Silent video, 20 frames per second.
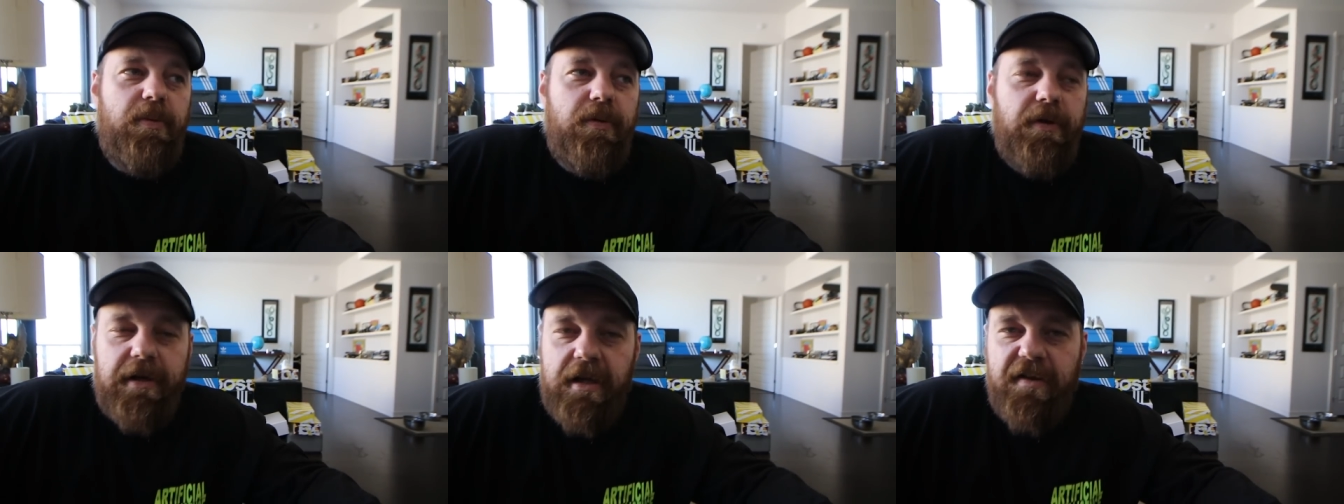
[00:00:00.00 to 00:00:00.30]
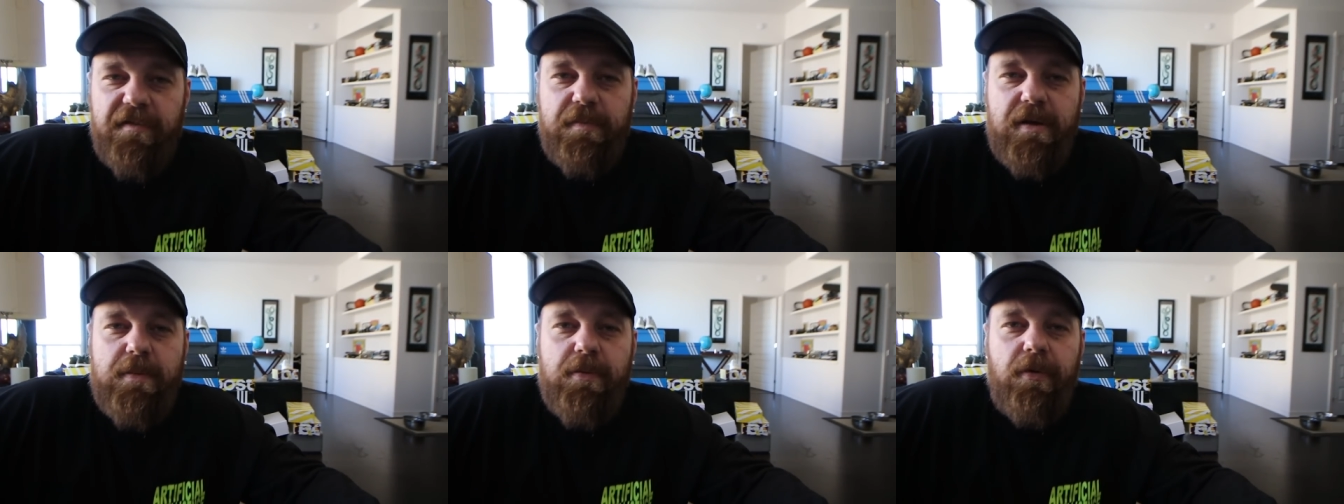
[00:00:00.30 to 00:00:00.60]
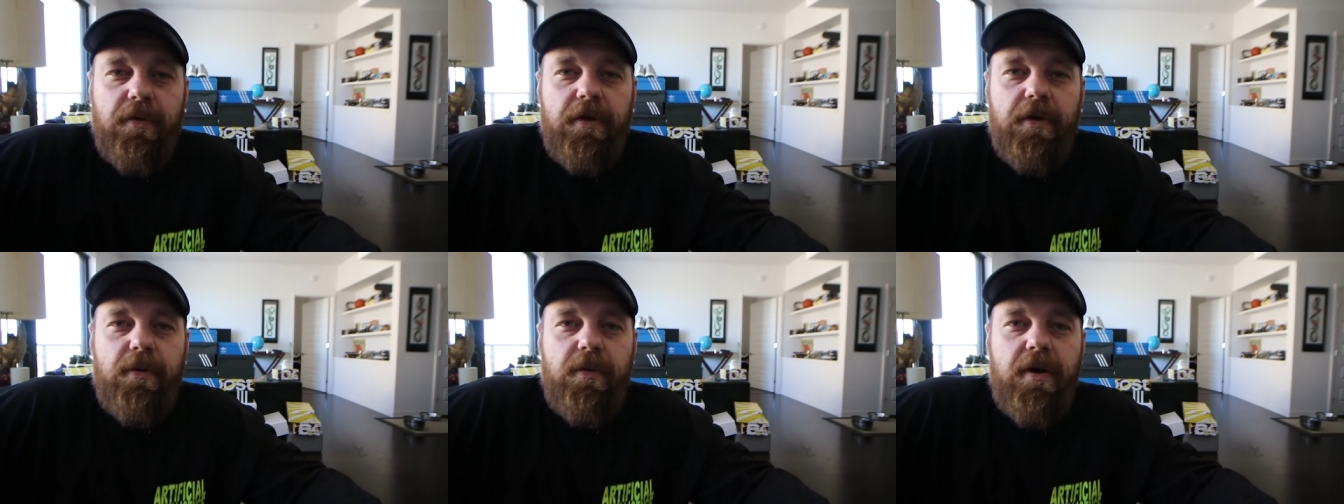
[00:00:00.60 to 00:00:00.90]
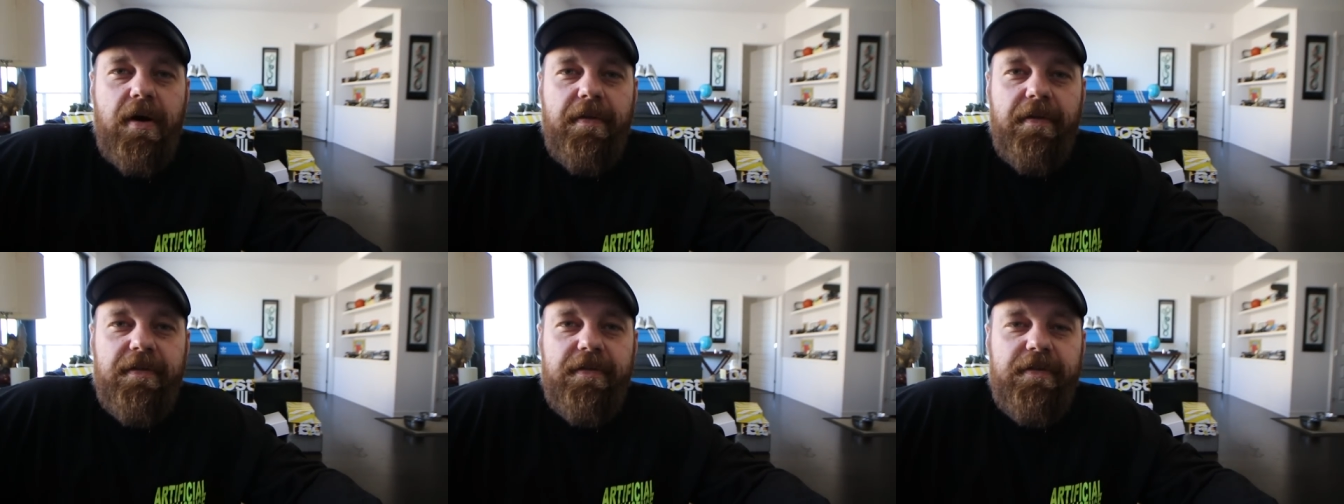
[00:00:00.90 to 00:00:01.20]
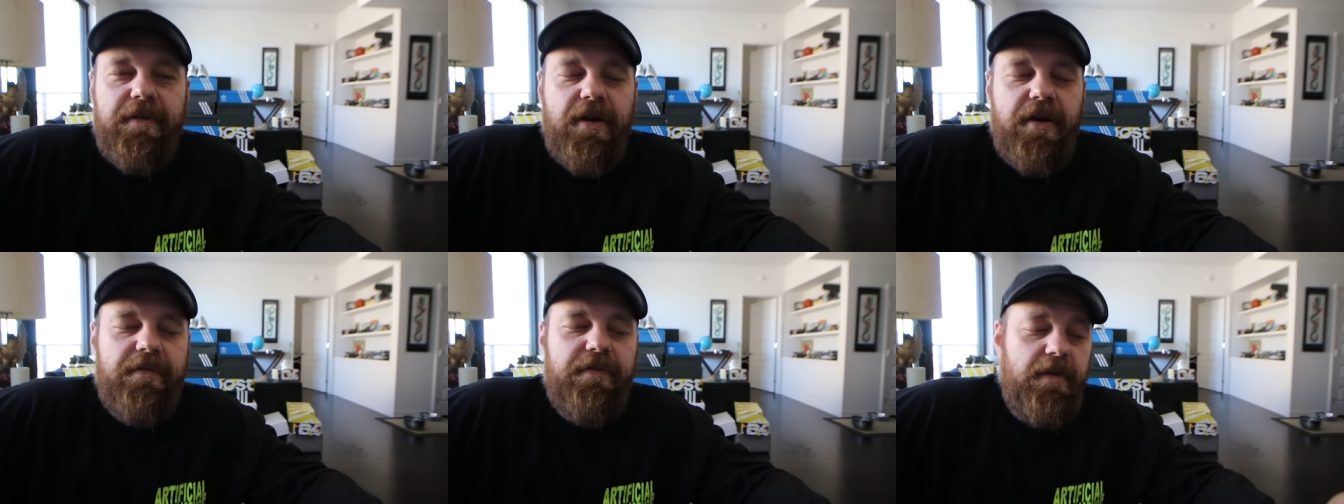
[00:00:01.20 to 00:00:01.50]
Plenty of people that want the
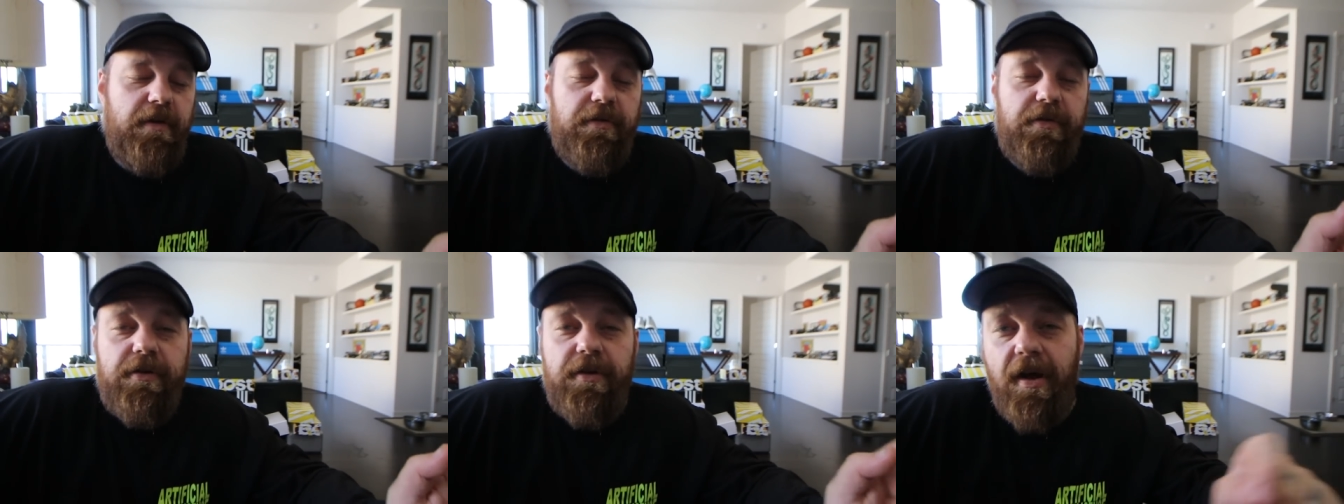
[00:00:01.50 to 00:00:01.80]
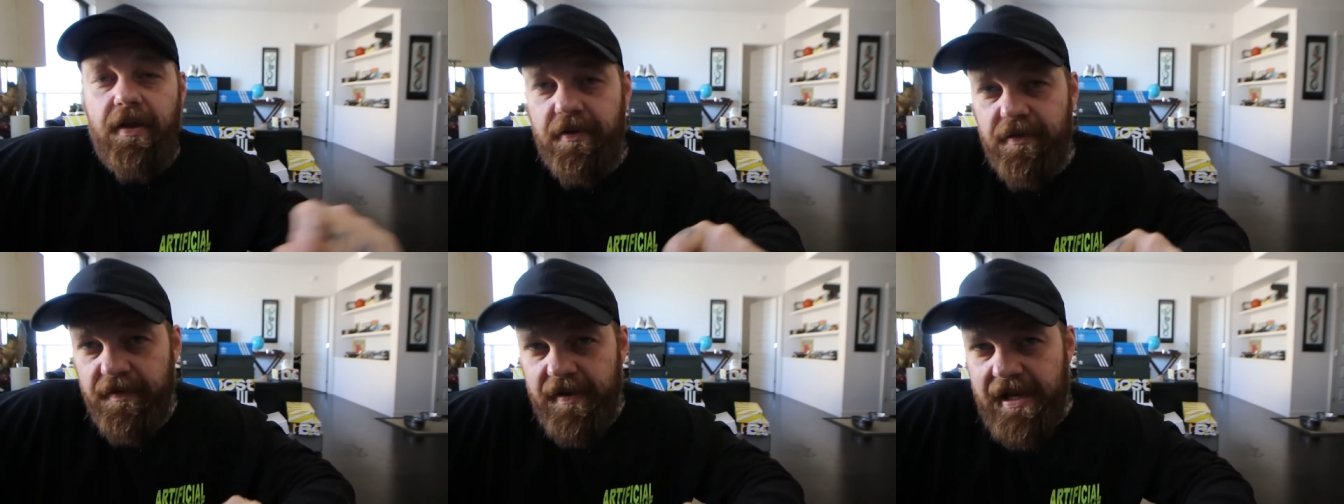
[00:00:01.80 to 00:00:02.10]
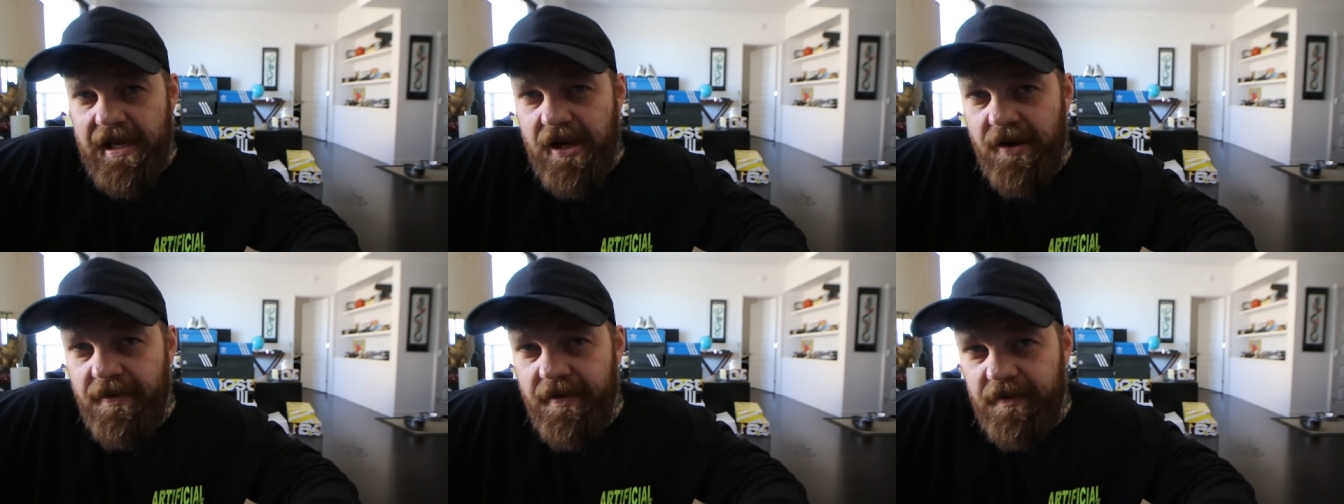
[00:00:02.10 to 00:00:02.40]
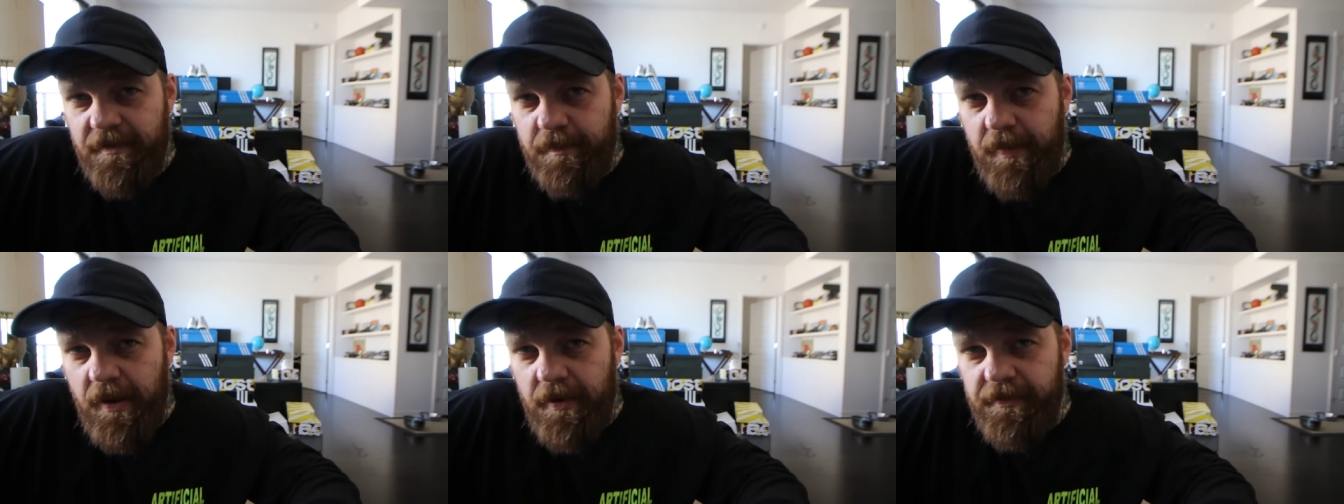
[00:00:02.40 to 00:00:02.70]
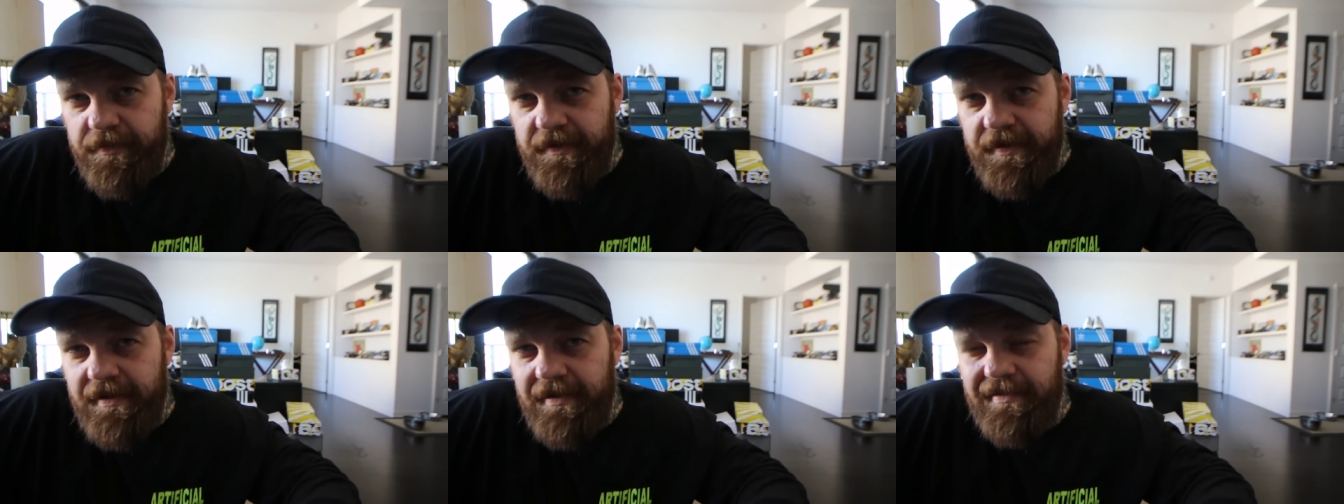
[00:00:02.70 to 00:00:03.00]
stuff. There's another video that's
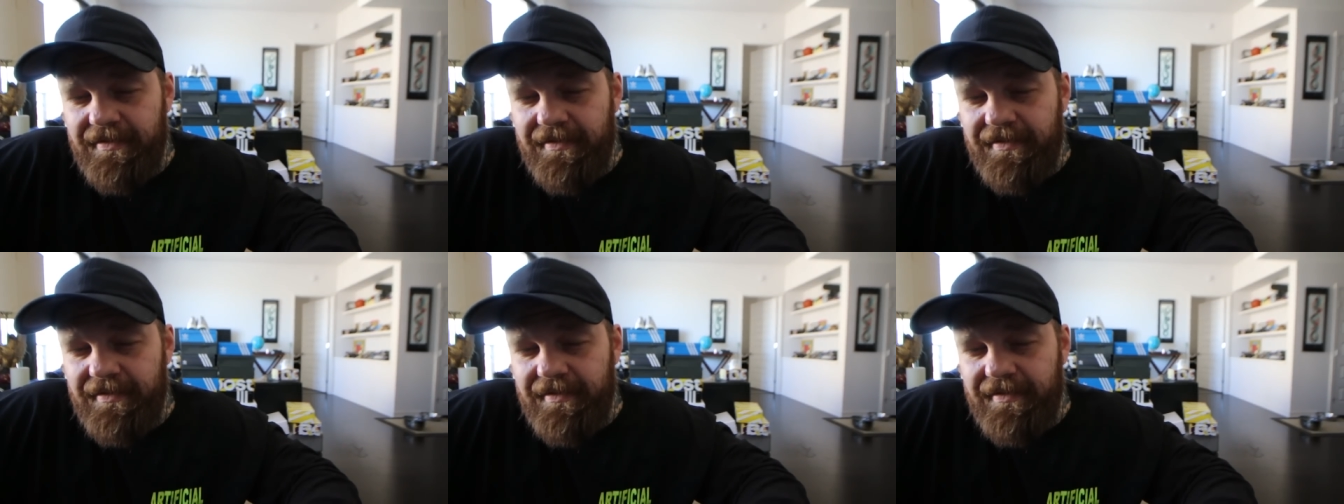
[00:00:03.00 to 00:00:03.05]
posted.